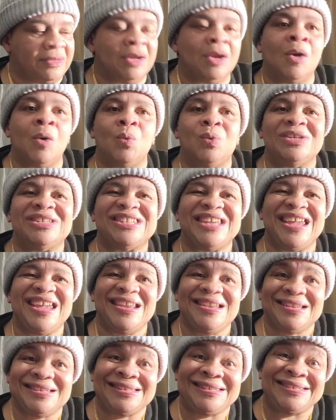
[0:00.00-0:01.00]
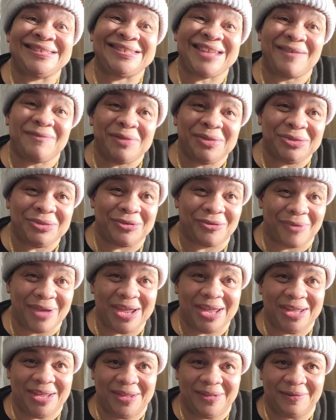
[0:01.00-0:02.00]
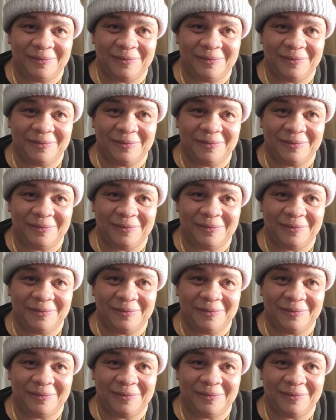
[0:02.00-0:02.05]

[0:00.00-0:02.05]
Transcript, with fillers: was in the seventh grade.